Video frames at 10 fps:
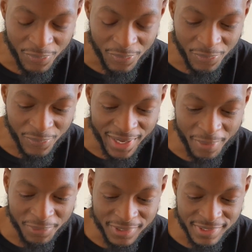when I
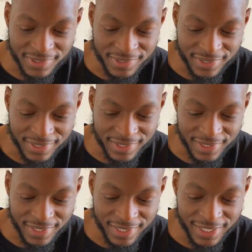was
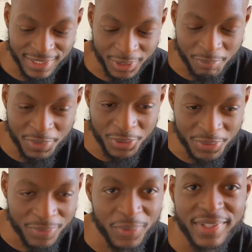in
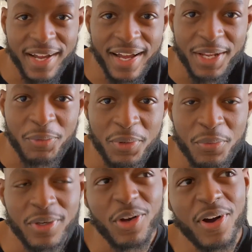communion with God and we
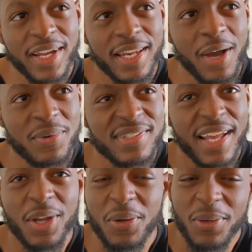were talking, I was
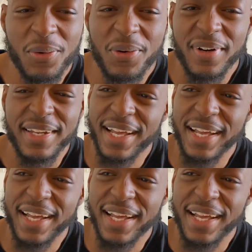like, oh Lord,